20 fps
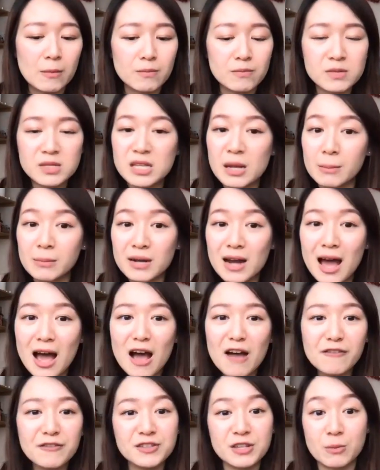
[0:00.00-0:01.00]
some
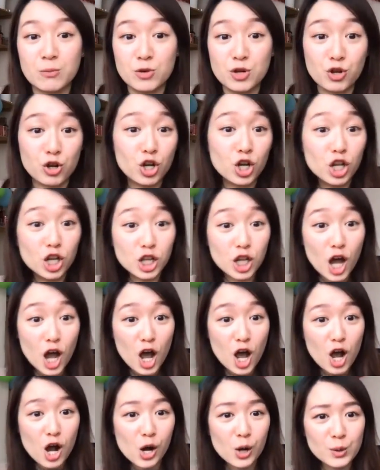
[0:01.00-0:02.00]
love, some new
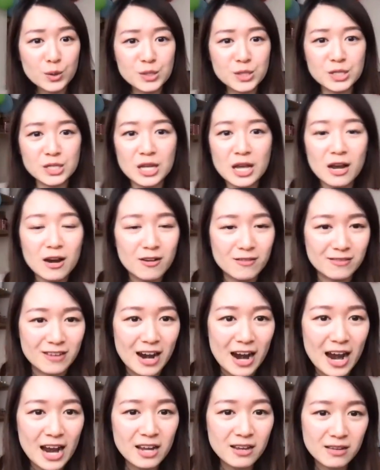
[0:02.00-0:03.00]
clothes,
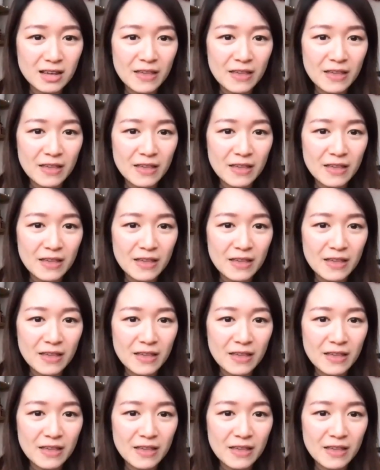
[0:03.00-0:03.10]
right?